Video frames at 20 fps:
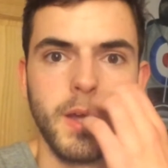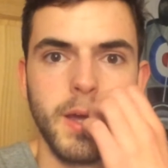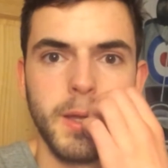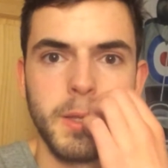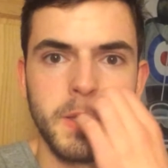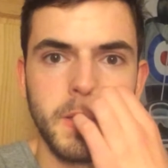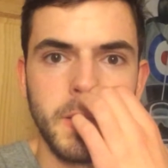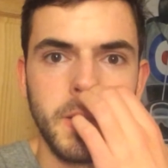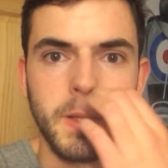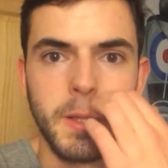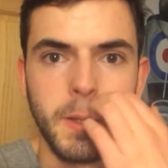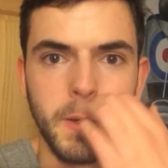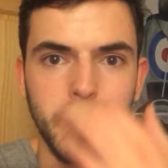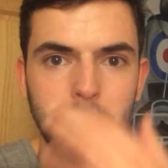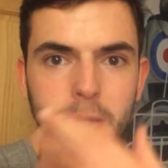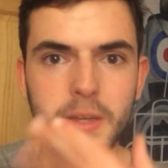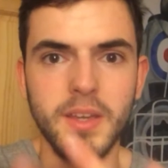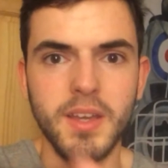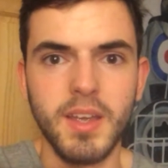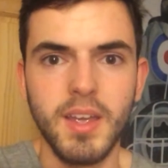I think,
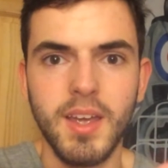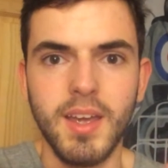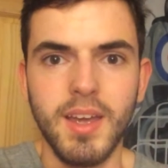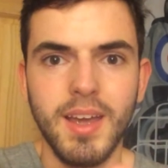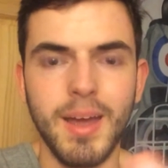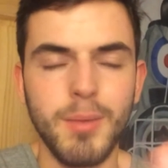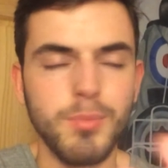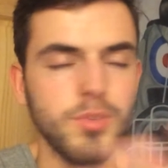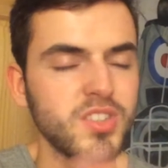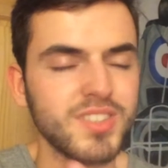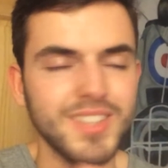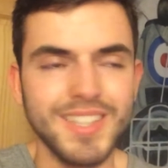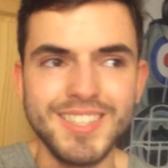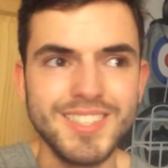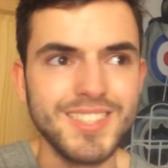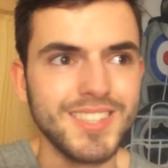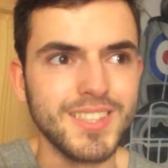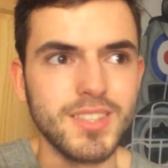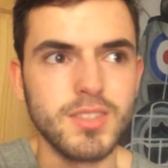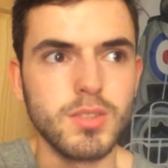like, I'm just
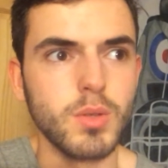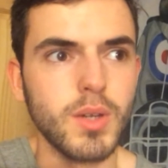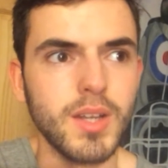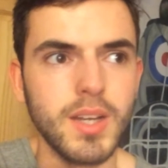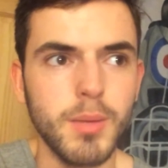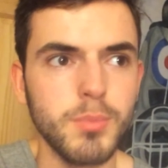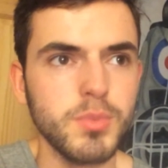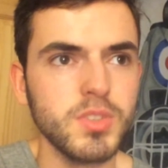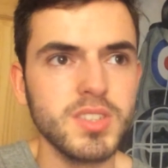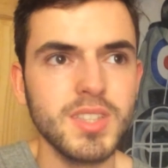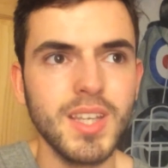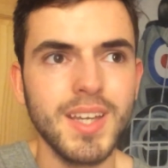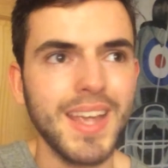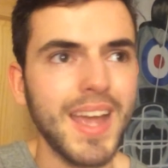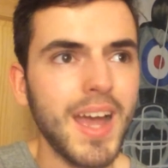listening to it and I'm just like,